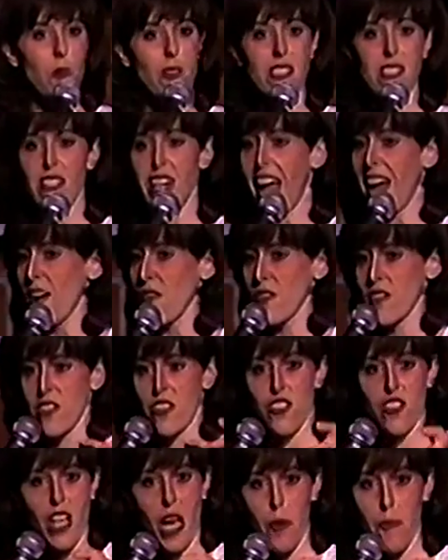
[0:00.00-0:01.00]
What's an
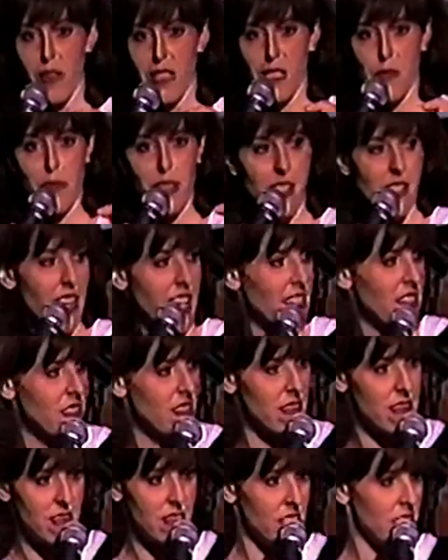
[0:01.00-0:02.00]
average typing speed? Like
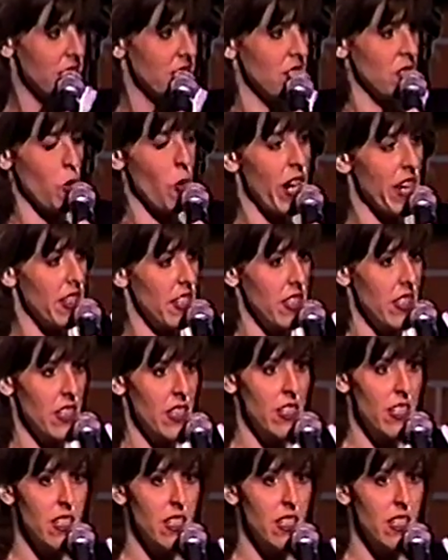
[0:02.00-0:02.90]
20